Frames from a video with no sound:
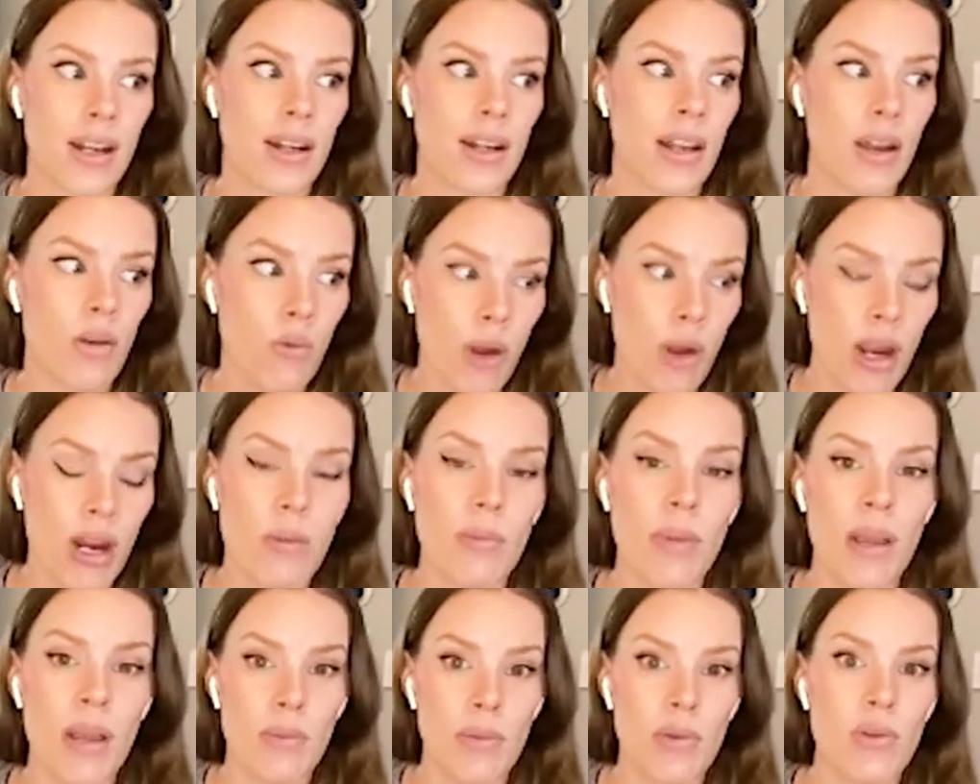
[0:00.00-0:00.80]
And I wear
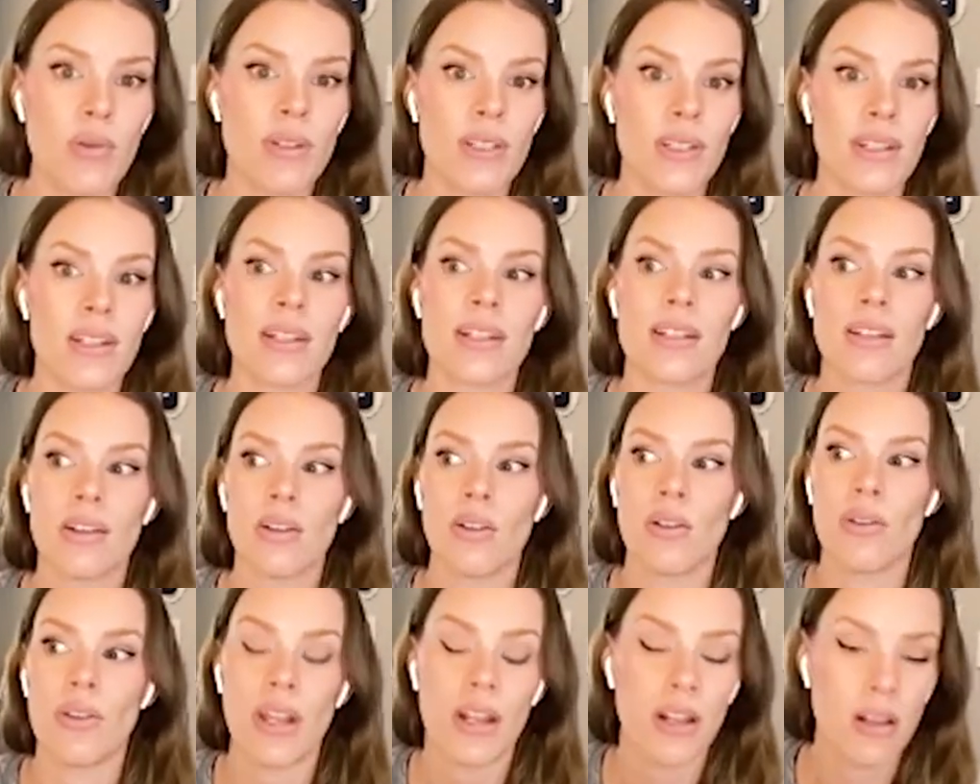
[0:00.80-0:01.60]
my boots
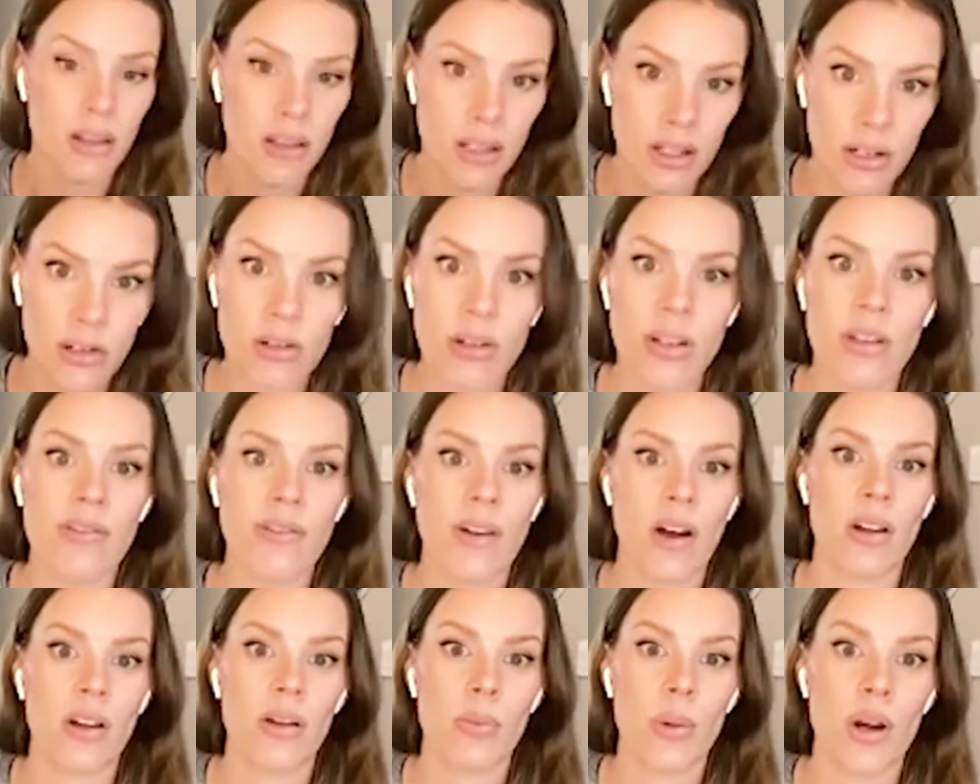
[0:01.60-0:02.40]
until they literally
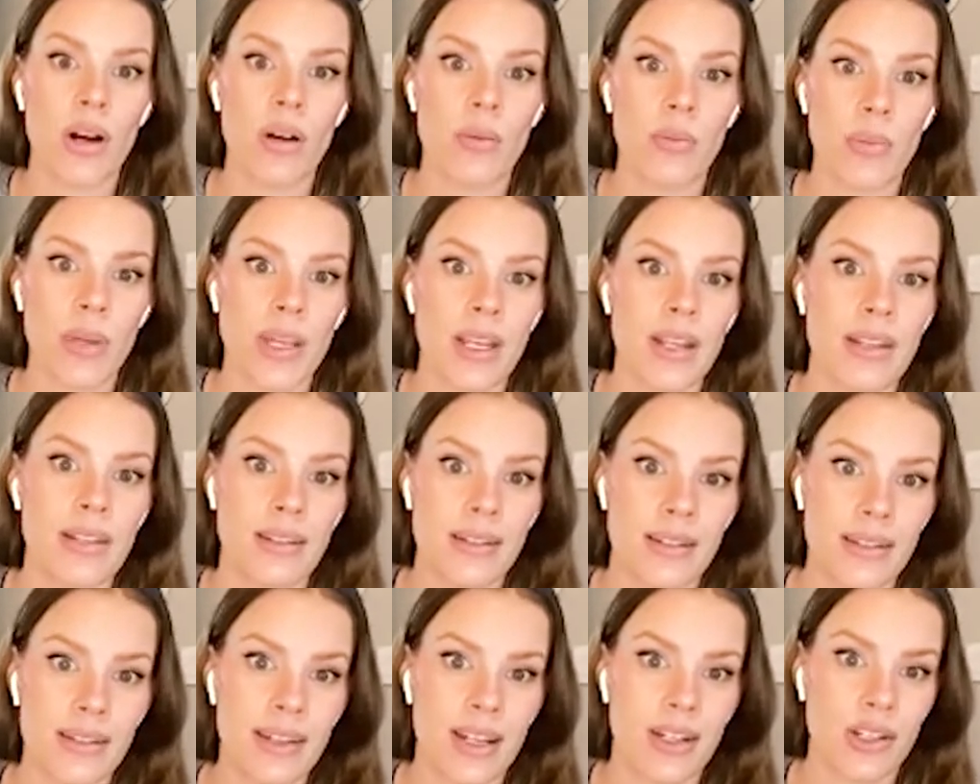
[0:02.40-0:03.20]
fall apart because
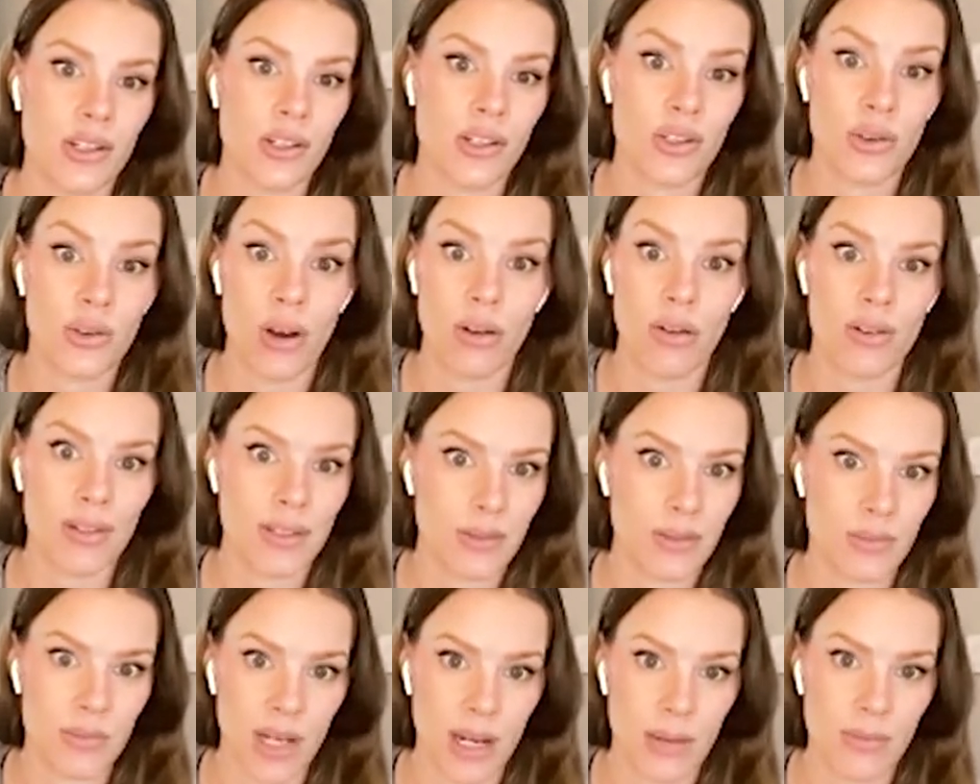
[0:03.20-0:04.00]
it's such a struggle
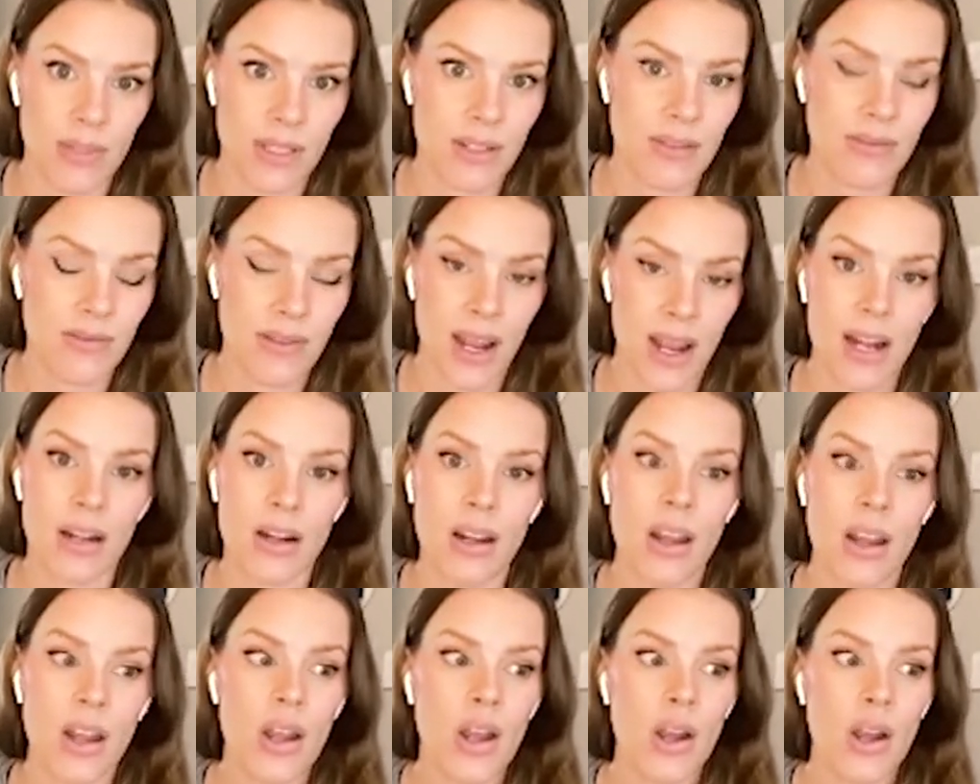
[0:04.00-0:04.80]
sometimes to
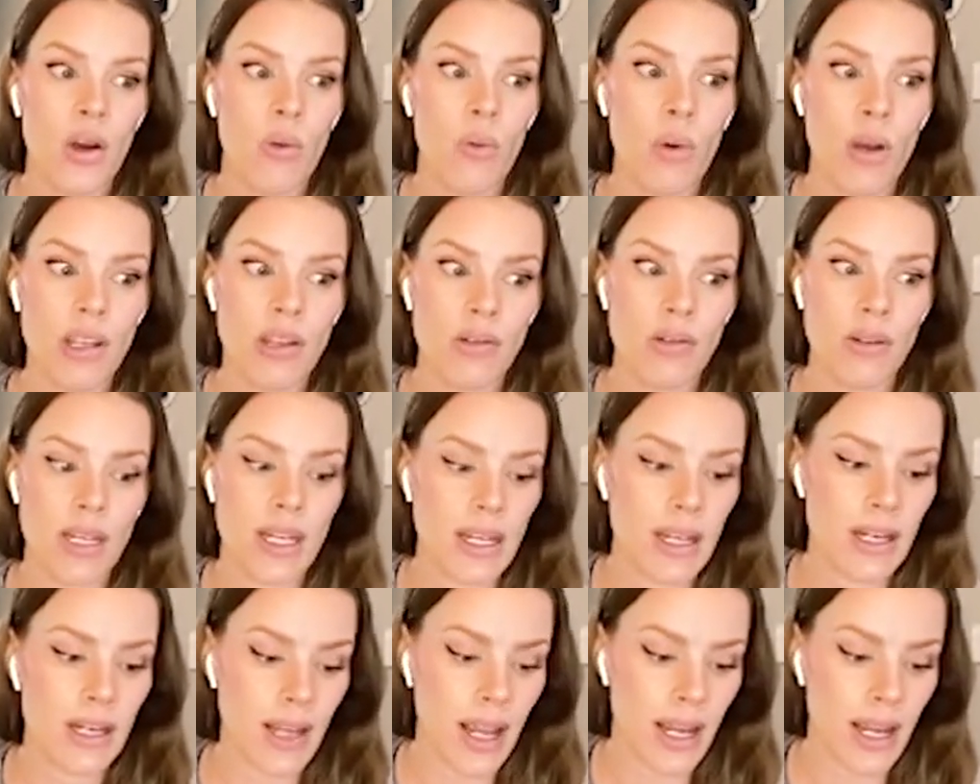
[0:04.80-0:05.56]
find what you need.